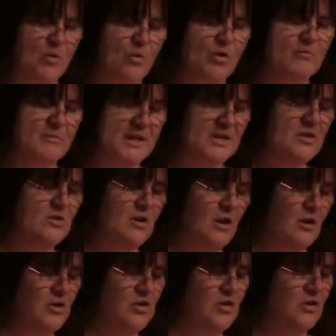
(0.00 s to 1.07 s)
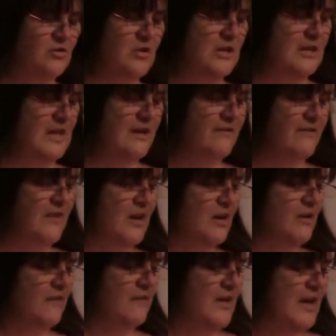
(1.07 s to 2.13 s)
We're mentoring our children in
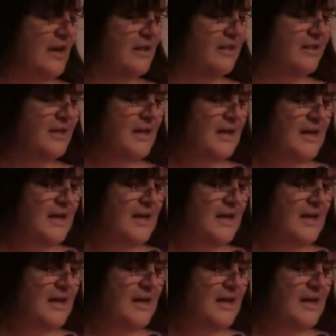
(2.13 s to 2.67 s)
our faith.